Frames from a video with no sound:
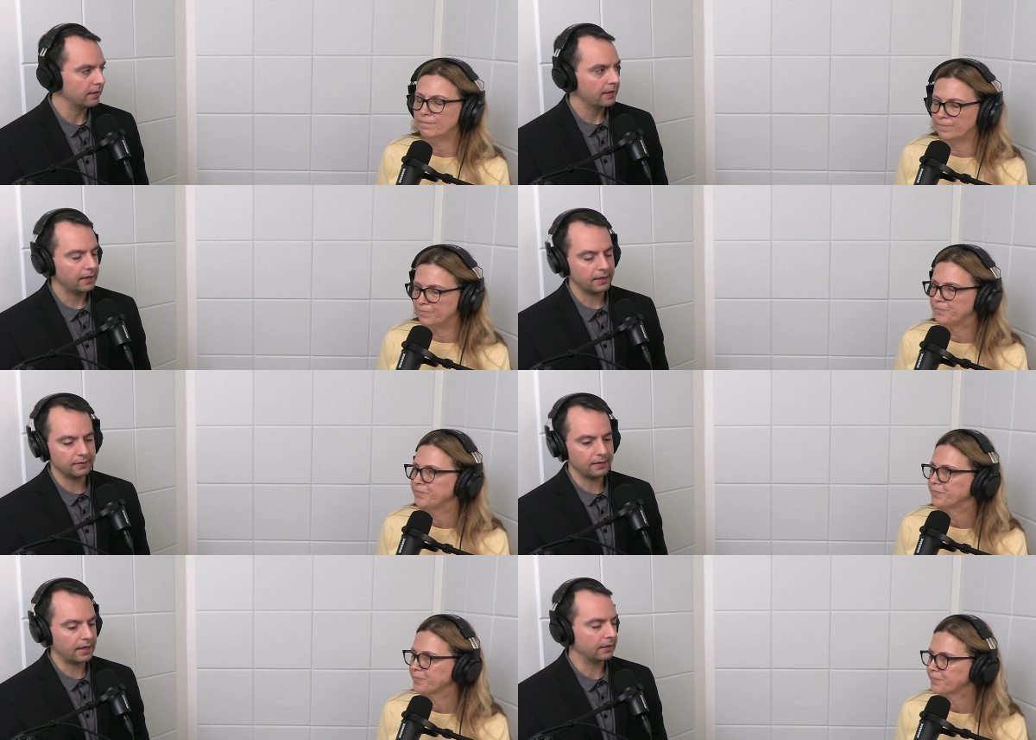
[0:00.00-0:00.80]

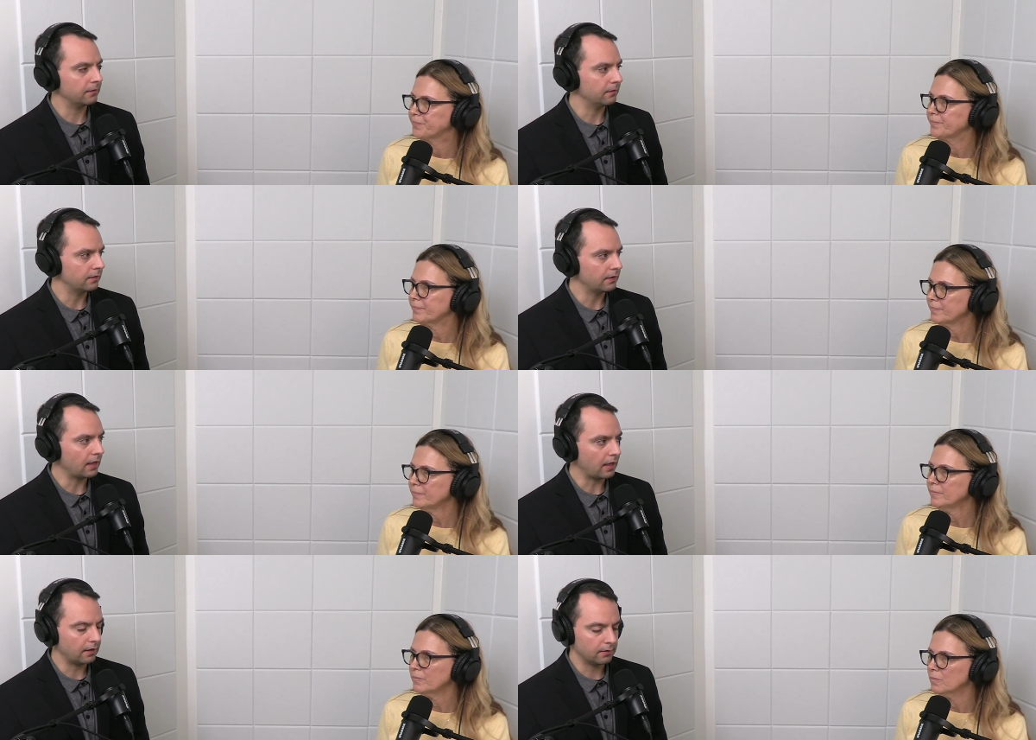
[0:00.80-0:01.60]
Speaker 1: and that can
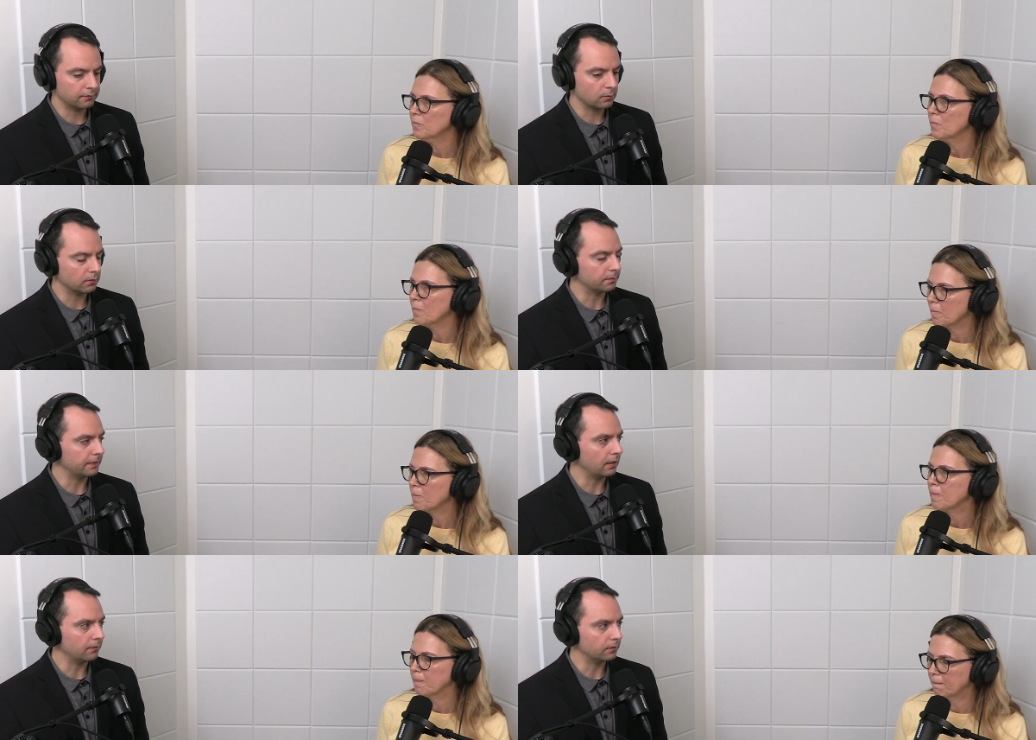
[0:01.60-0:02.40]
not, of course,
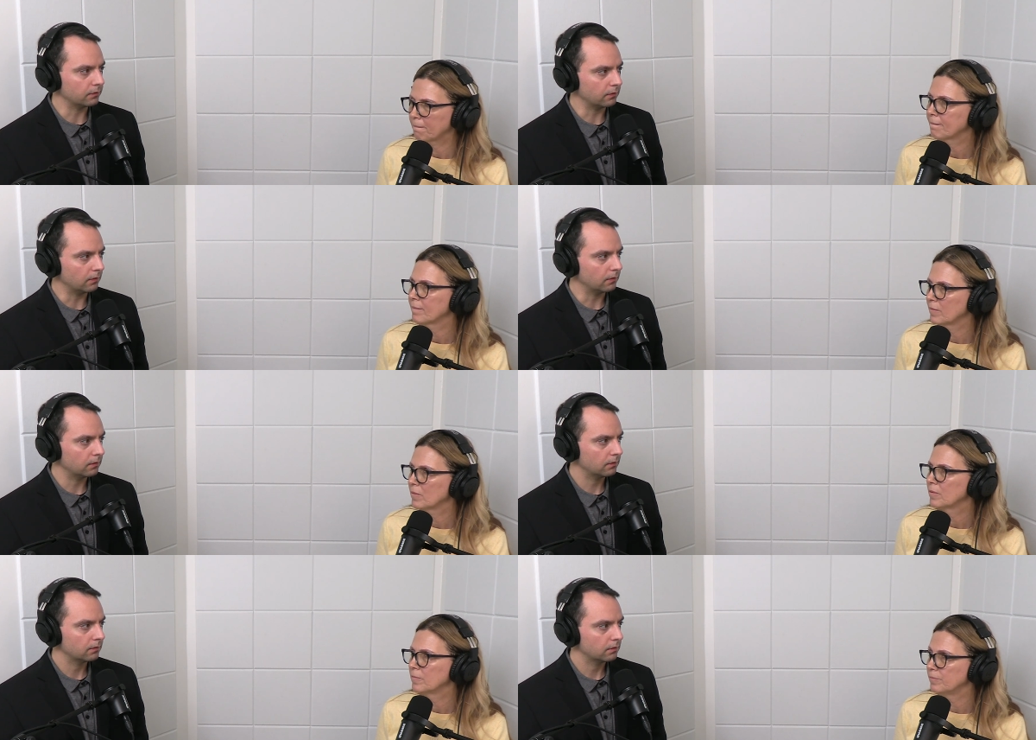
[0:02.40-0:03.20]
be helpful
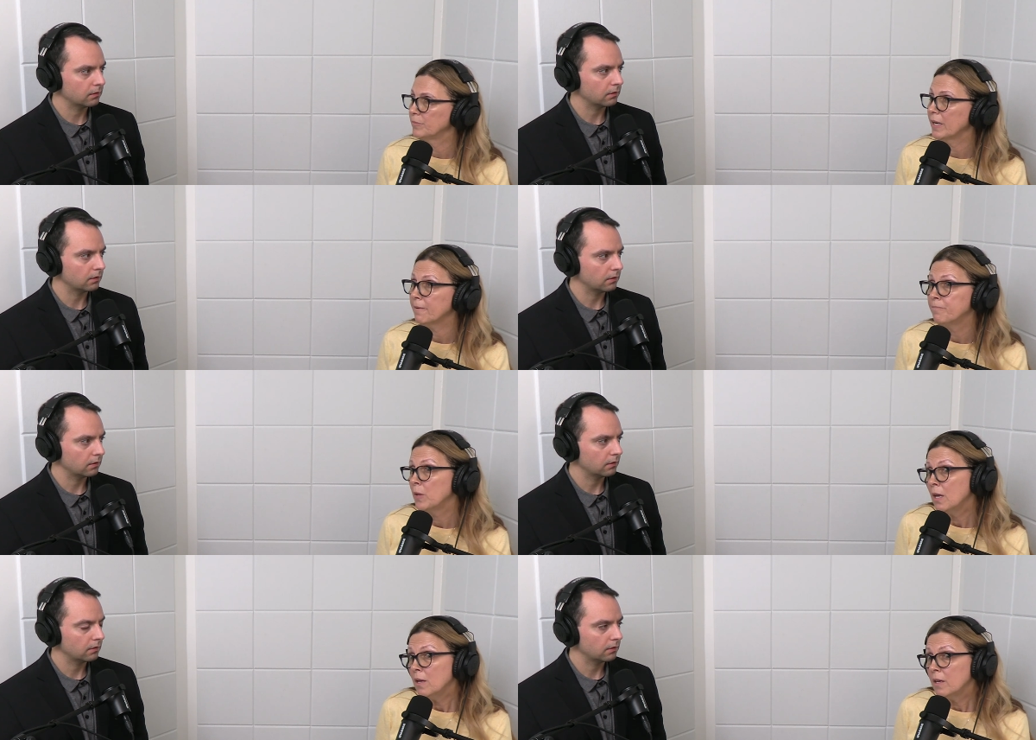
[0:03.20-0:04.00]
too.
Speaker 2: Yeah.
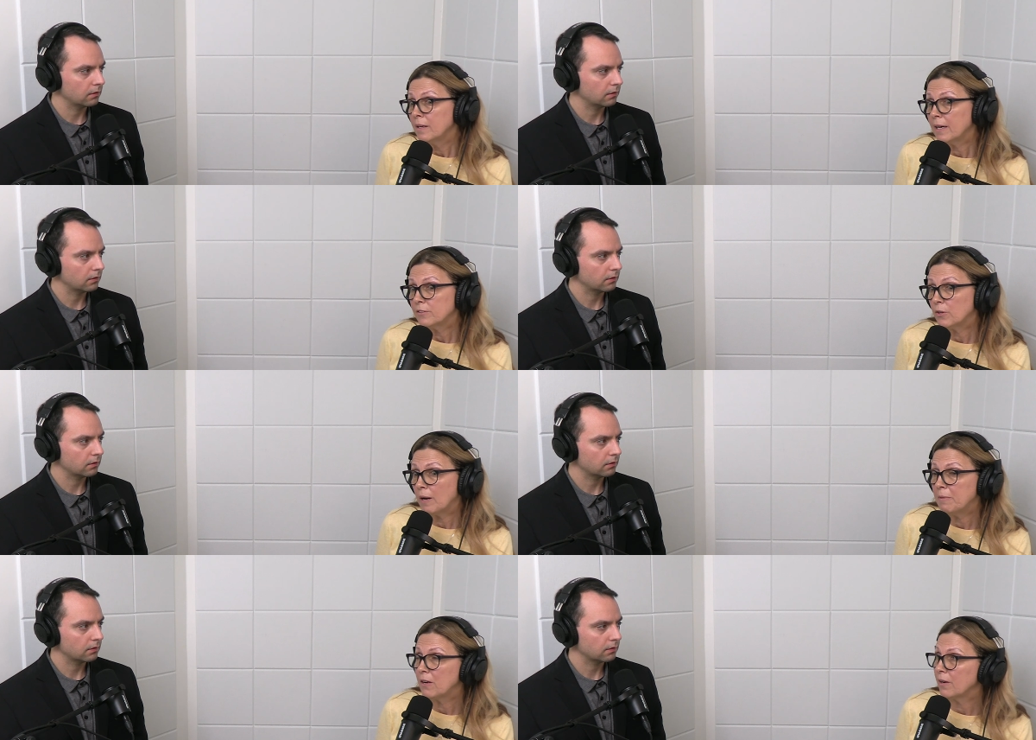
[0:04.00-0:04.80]
Yeah. So
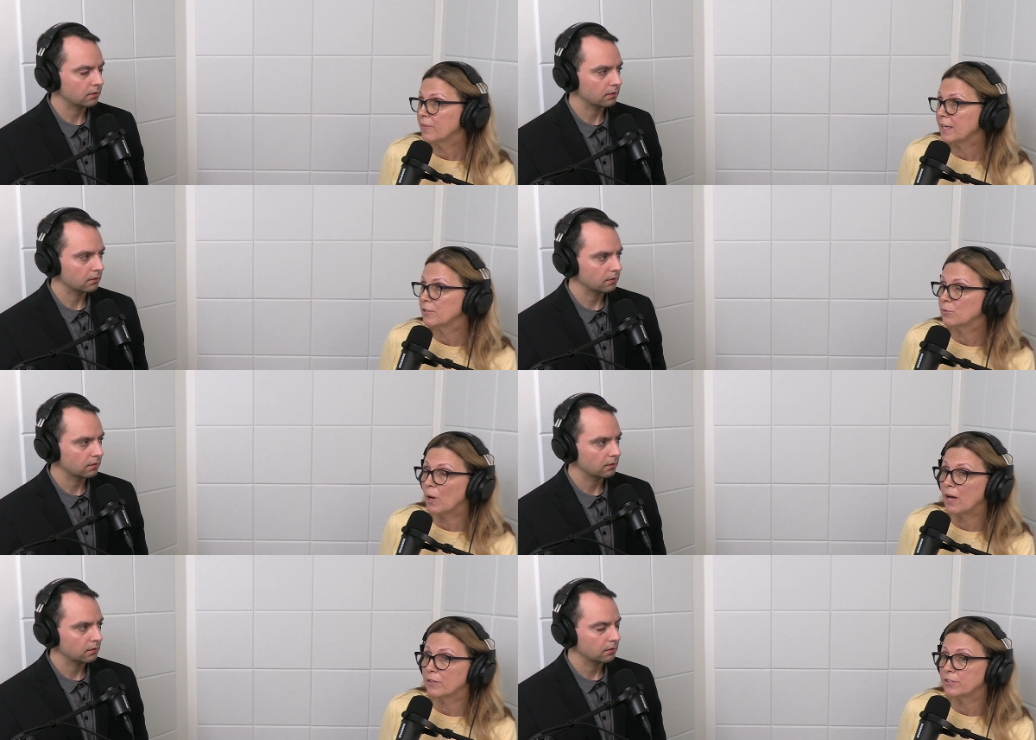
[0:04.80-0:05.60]
I'm hearing that as
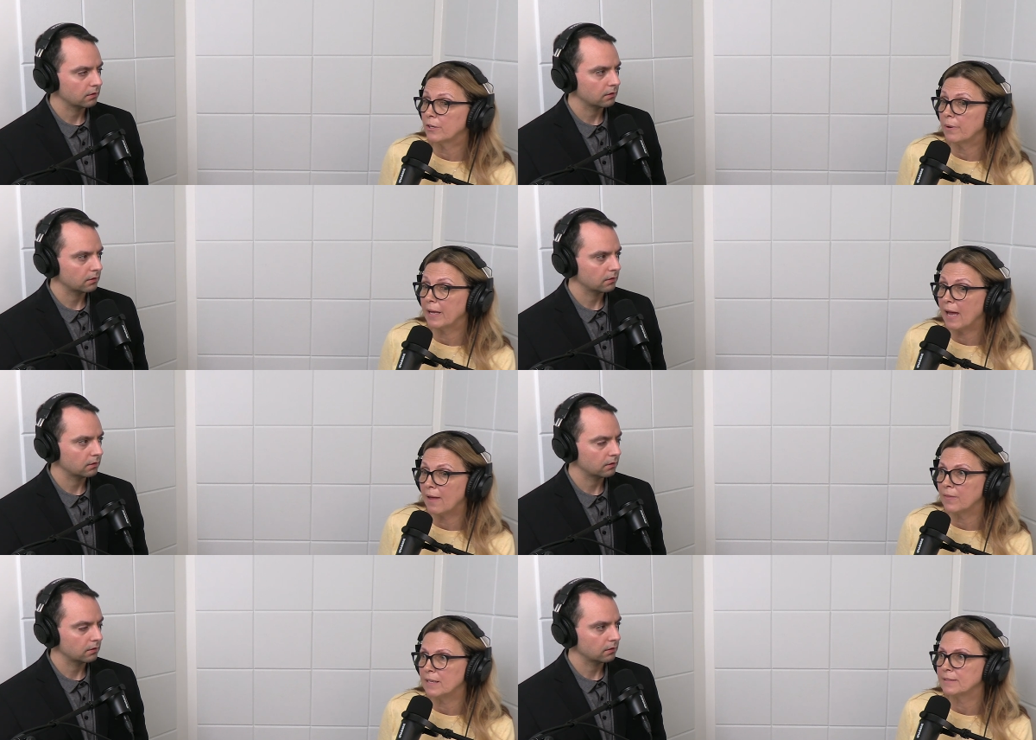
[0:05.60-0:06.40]
well. So
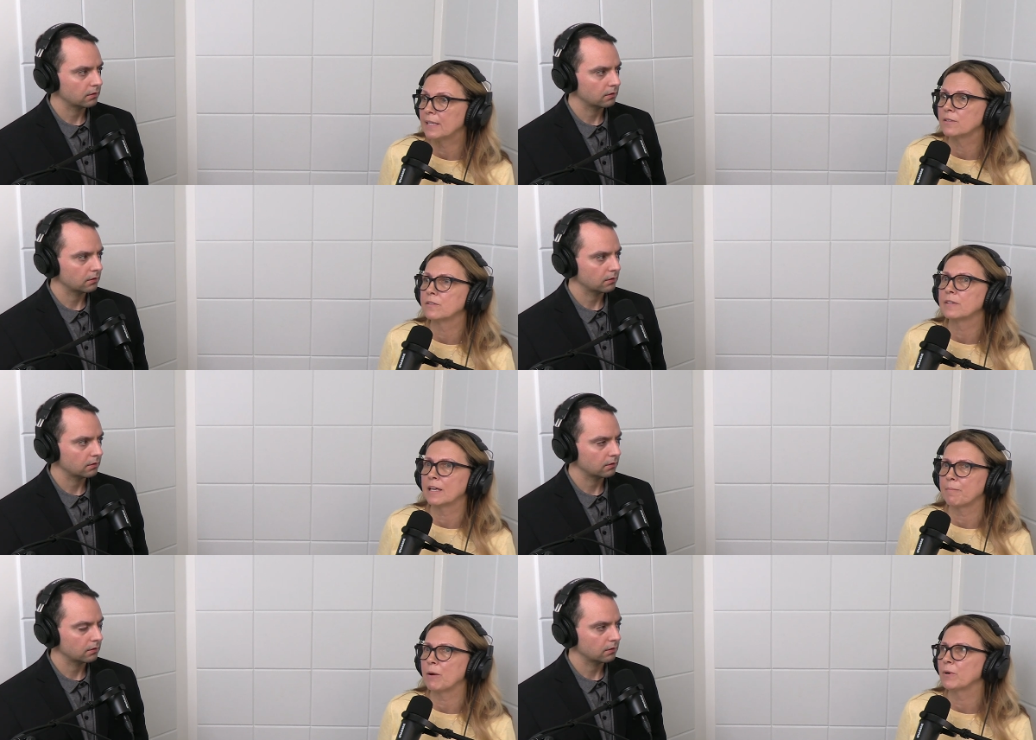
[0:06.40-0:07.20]
again, they said
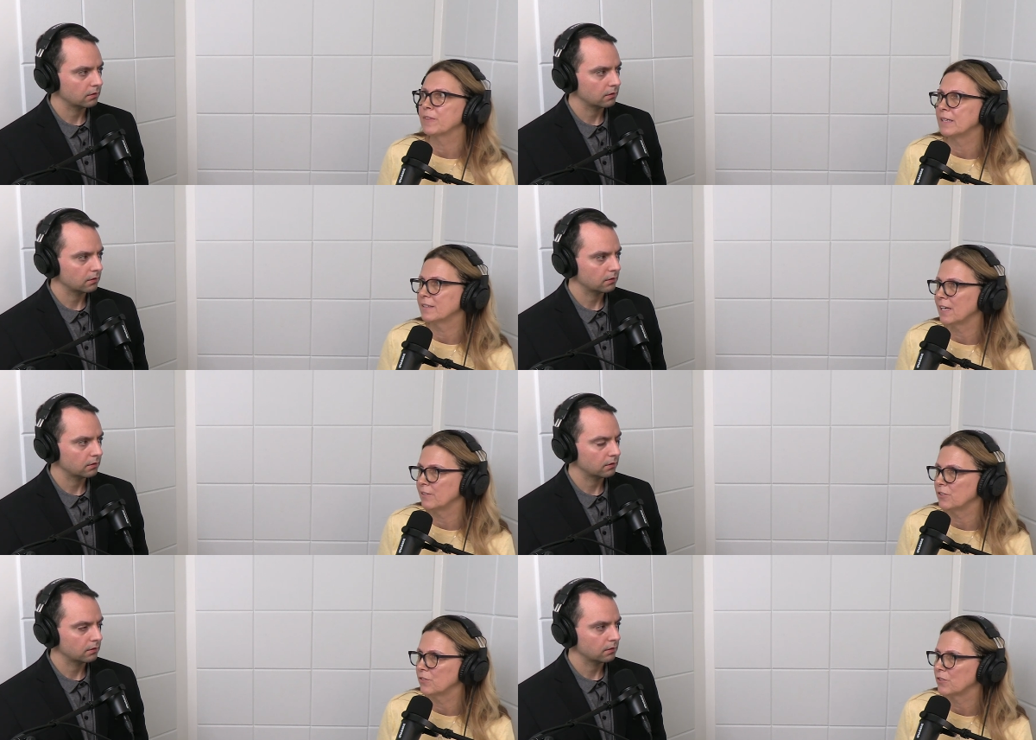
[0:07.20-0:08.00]
think about what the
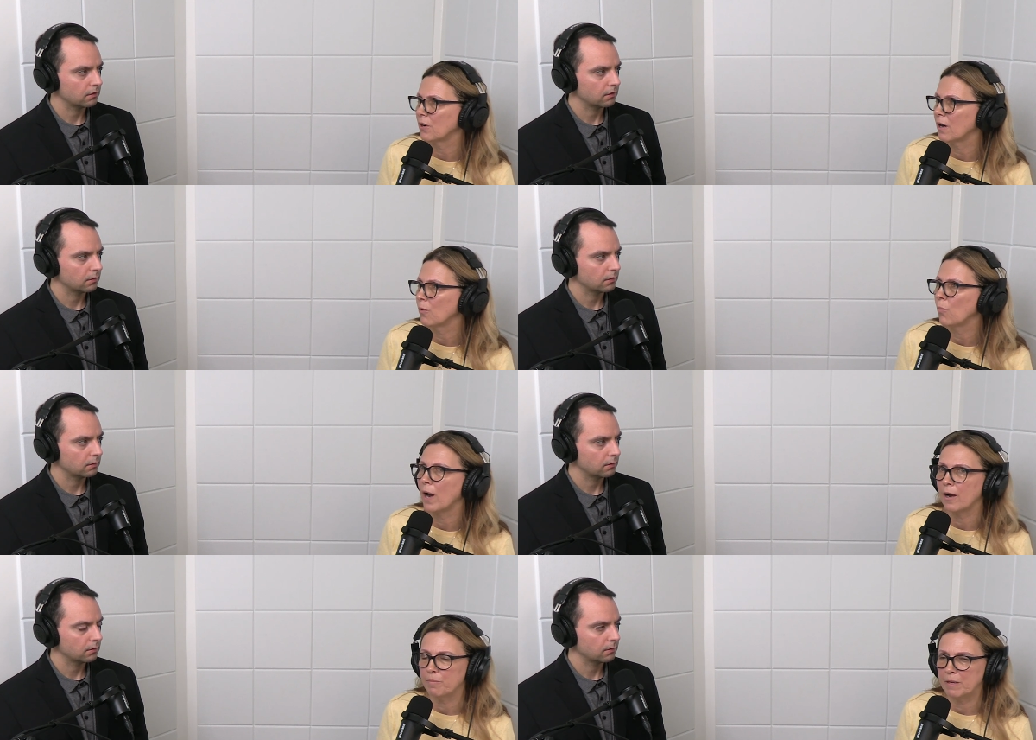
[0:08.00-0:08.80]
intentions are.
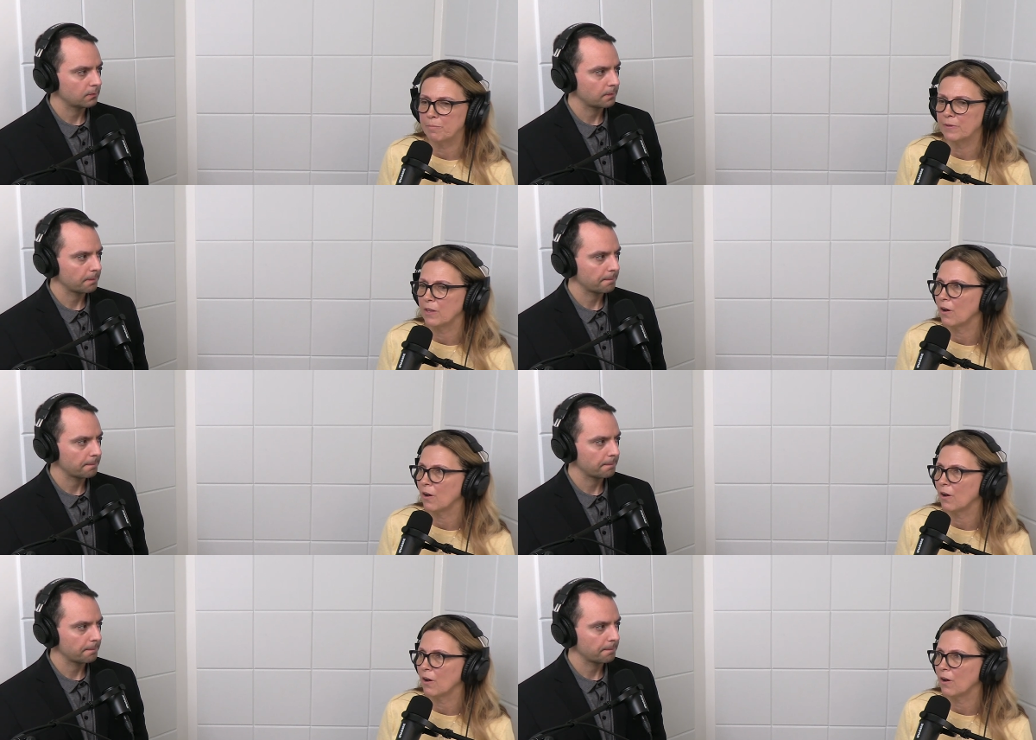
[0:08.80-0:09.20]
Why are people in the